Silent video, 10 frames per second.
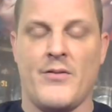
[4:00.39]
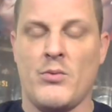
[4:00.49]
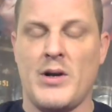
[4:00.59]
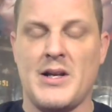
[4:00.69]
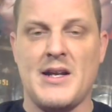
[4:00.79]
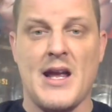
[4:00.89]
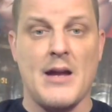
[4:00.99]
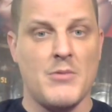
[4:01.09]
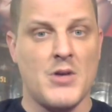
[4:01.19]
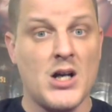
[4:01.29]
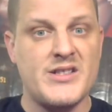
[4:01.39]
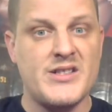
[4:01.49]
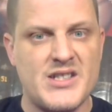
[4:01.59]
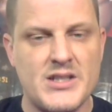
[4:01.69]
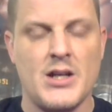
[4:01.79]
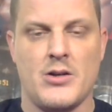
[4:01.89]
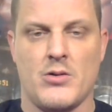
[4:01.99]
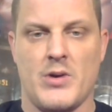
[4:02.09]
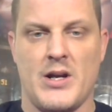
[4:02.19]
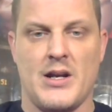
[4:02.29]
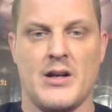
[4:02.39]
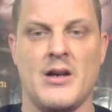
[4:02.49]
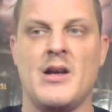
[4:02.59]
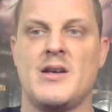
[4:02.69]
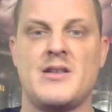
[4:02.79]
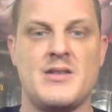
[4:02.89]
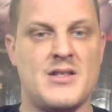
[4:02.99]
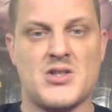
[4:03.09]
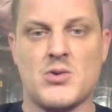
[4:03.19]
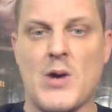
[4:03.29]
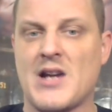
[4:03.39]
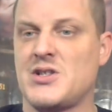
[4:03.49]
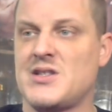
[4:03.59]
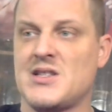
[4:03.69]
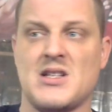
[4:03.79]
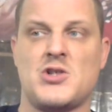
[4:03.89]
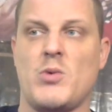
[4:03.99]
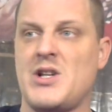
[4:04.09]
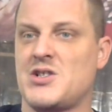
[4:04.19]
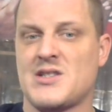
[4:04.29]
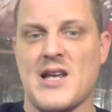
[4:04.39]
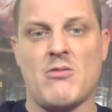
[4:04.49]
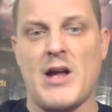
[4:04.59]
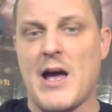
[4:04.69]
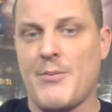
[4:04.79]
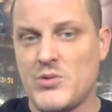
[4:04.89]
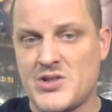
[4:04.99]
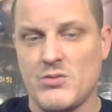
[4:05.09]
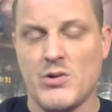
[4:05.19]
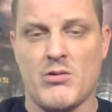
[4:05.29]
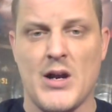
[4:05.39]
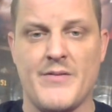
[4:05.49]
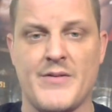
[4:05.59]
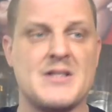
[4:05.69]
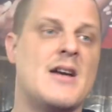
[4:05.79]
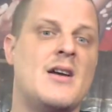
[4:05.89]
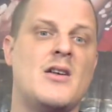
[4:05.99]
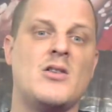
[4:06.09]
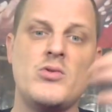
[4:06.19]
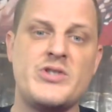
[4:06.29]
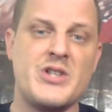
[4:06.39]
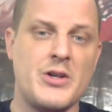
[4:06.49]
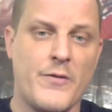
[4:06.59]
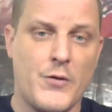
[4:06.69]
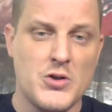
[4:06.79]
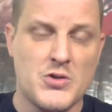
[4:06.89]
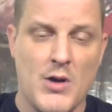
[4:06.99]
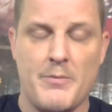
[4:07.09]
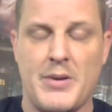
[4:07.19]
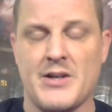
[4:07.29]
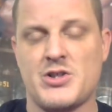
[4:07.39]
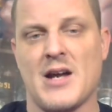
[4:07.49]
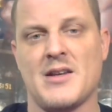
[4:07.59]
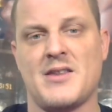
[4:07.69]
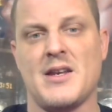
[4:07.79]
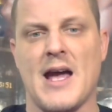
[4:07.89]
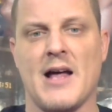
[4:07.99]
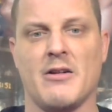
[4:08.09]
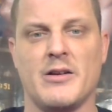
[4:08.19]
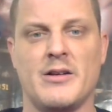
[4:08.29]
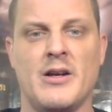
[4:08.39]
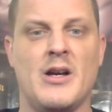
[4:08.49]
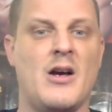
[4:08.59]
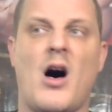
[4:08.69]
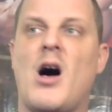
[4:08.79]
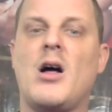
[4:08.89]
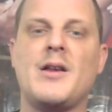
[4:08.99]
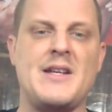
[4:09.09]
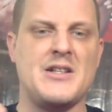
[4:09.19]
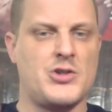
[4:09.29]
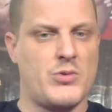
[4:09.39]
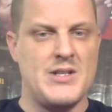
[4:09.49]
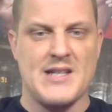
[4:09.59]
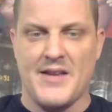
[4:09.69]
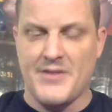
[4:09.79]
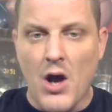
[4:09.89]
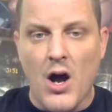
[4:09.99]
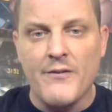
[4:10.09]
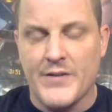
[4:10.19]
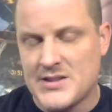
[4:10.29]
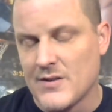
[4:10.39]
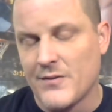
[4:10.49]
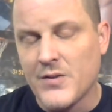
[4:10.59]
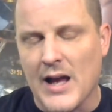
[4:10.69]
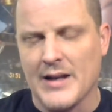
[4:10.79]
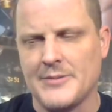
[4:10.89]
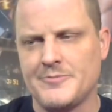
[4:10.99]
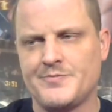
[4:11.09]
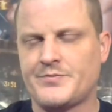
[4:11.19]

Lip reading: of a running game, considering distractions and situations like what happened with Sua Cravens, losing your first-round pick Jonathan Allen, all the injuries on the offensive line.